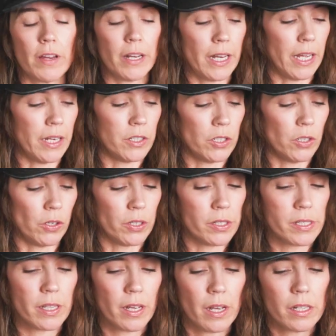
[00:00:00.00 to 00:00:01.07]
and end
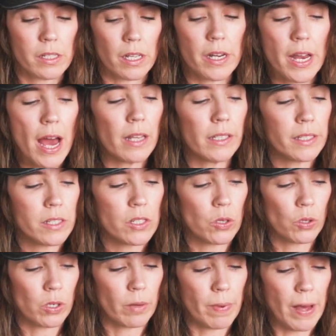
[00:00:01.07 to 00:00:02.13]
use. So now let's
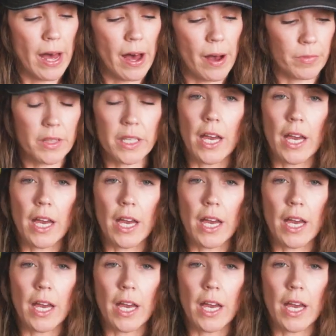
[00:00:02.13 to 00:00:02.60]
talk about the